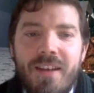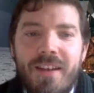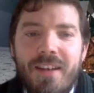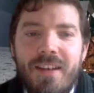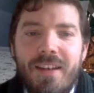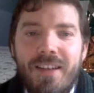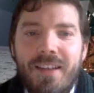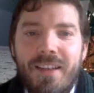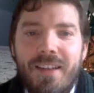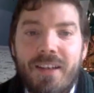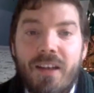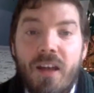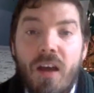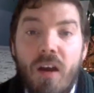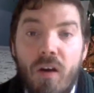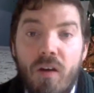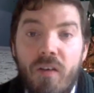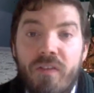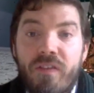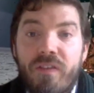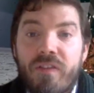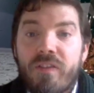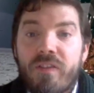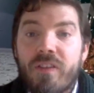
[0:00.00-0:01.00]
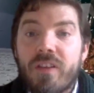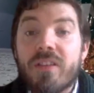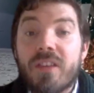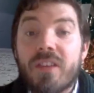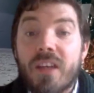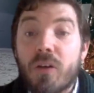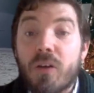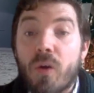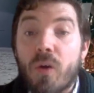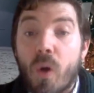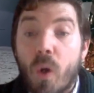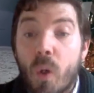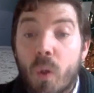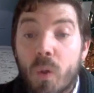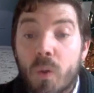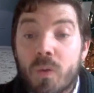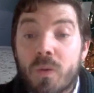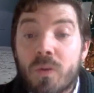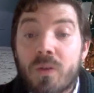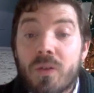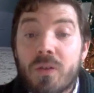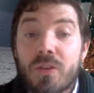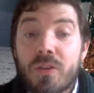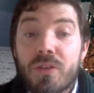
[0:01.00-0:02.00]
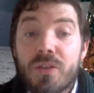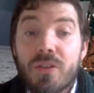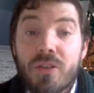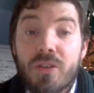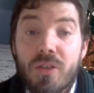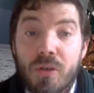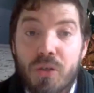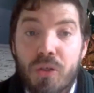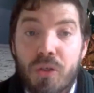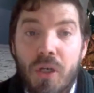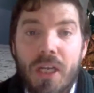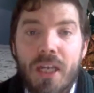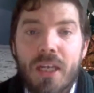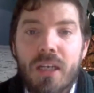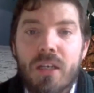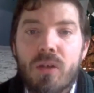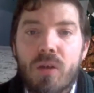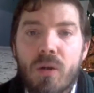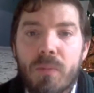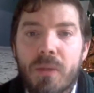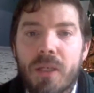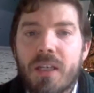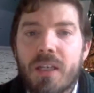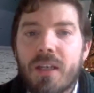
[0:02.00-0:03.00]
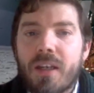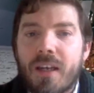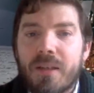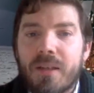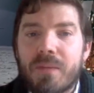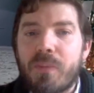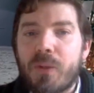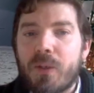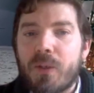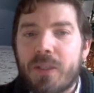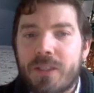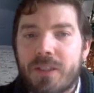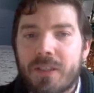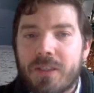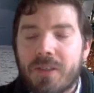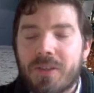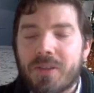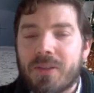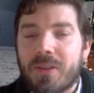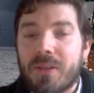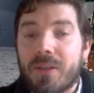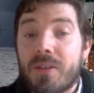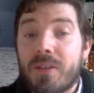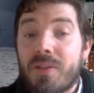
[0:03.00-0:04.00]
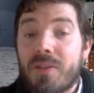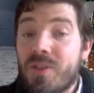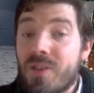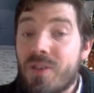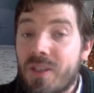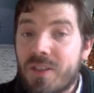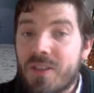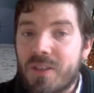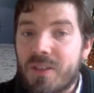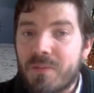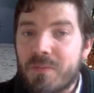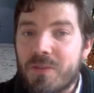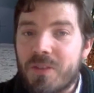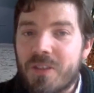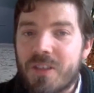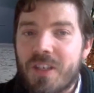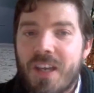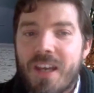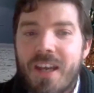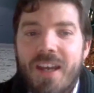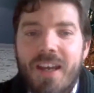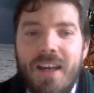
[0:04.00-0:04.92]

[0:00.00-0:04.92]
of their own socioeconomic and political systems.